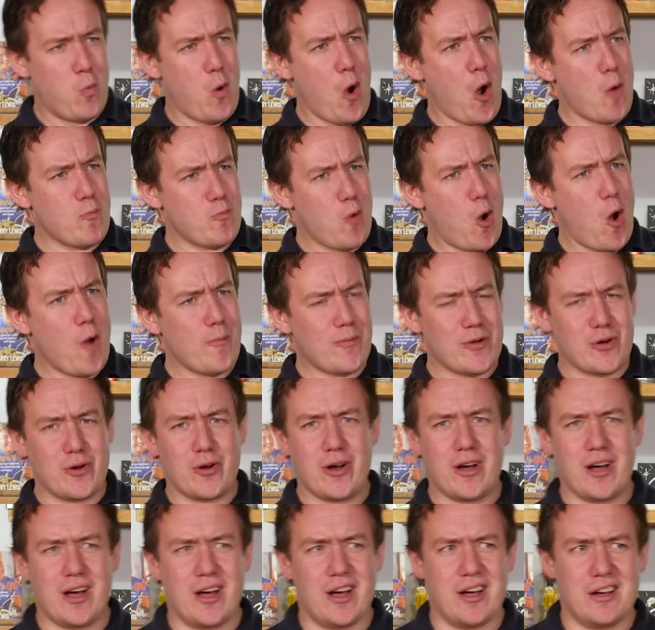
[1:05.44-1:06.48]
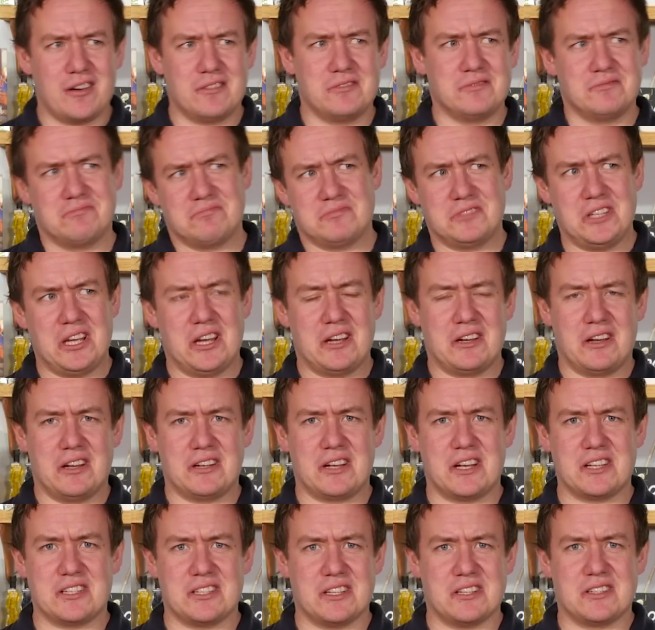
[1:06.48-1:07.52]
Whoop whoop. Uh, yeah, I
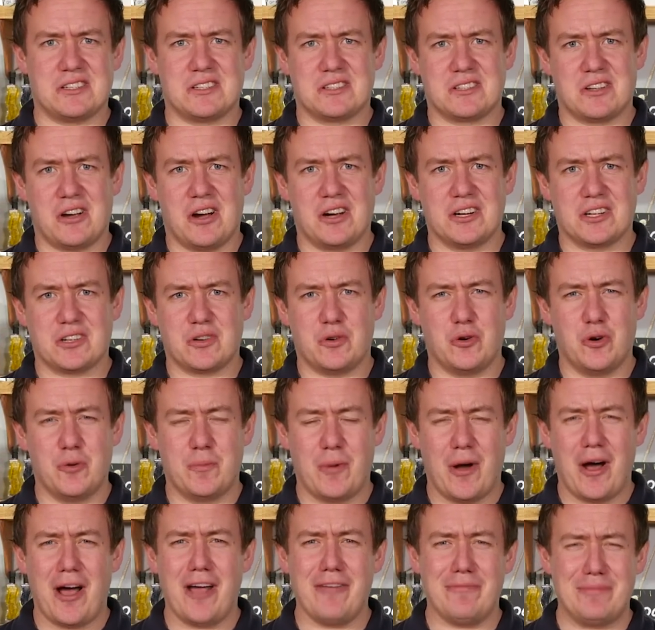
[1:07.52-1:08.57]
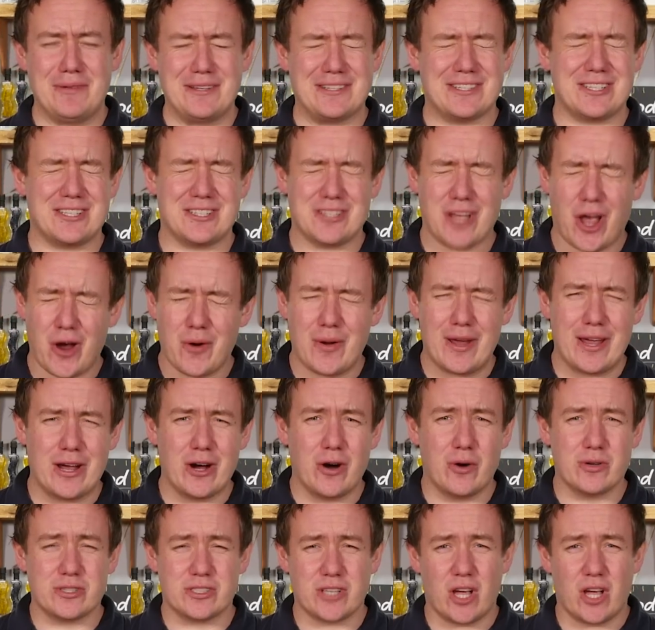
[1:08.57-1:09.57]
guess that's kind of cool. But I've been so ill.